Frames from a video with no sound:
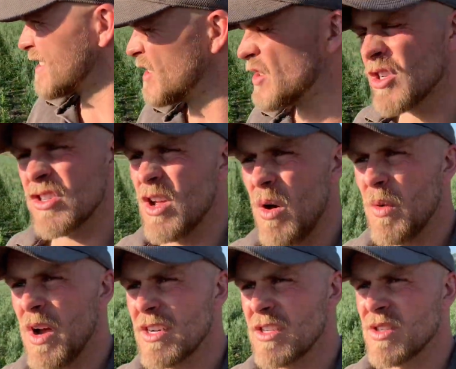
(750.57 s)
it's just not
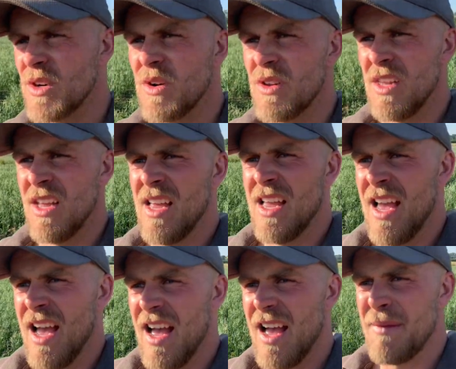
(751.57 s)
worked at all.
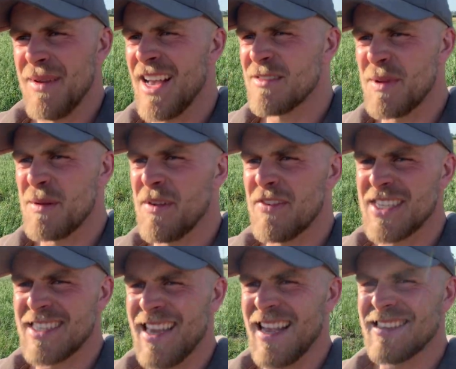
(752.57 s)
It has been a bit of a
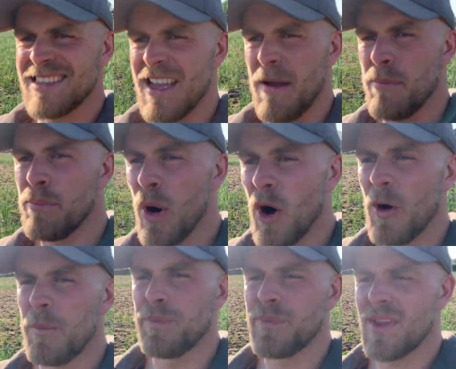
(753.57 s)
disaster, but
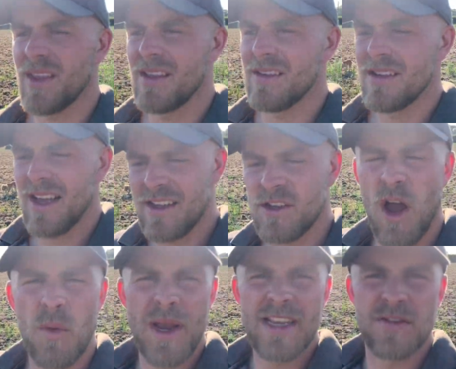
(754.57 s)

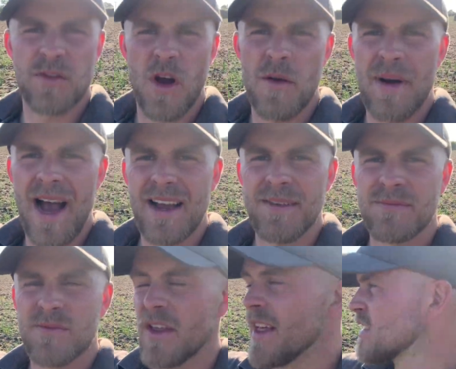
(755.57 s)
no weeds have grown back,
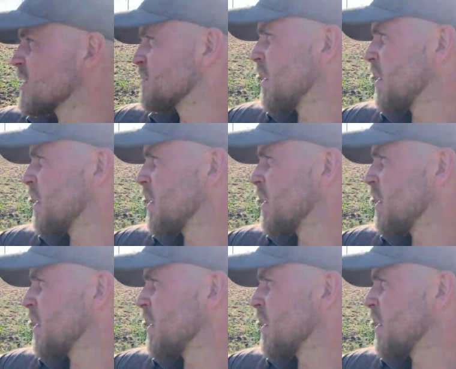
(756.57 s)
so that just